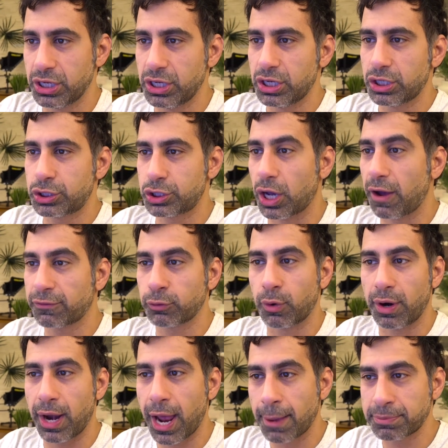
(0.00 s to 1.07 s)
software
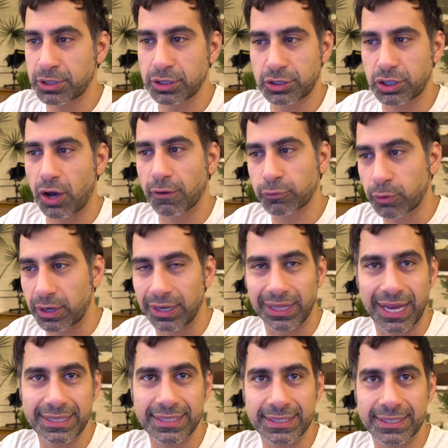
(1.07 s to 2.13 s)
and apps, software and
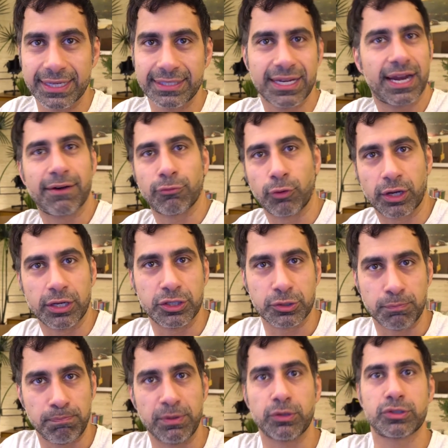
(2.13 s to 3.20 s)
licenses. Not everyone can
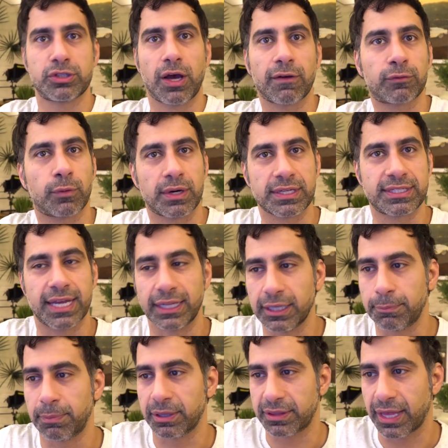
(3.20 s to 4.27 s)
just build software and sell
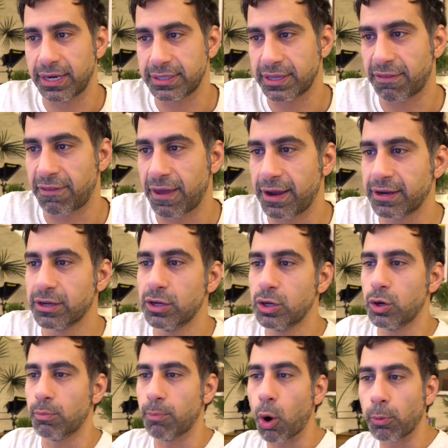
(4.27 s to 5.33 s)
it, but that is a thing.
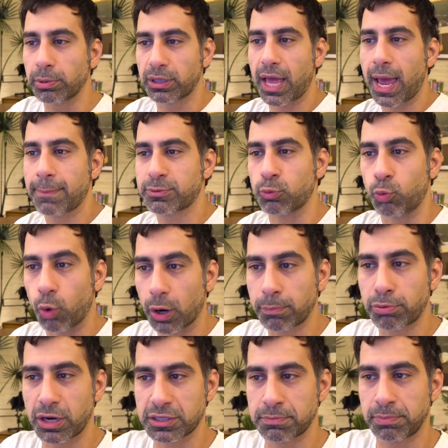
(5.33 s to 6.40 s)
Mobile apps,
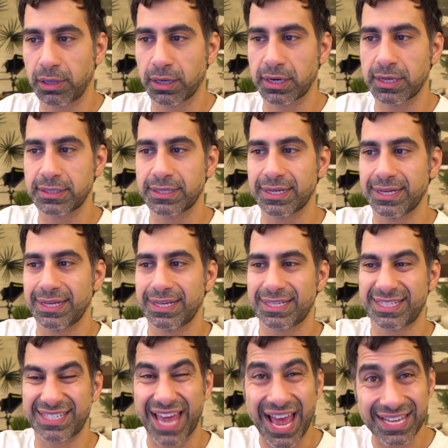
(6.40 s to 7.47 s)
WordPress plugins,
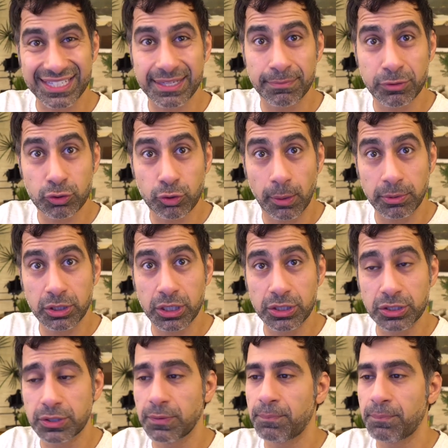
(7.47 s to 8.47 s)
SaaS subscriptions.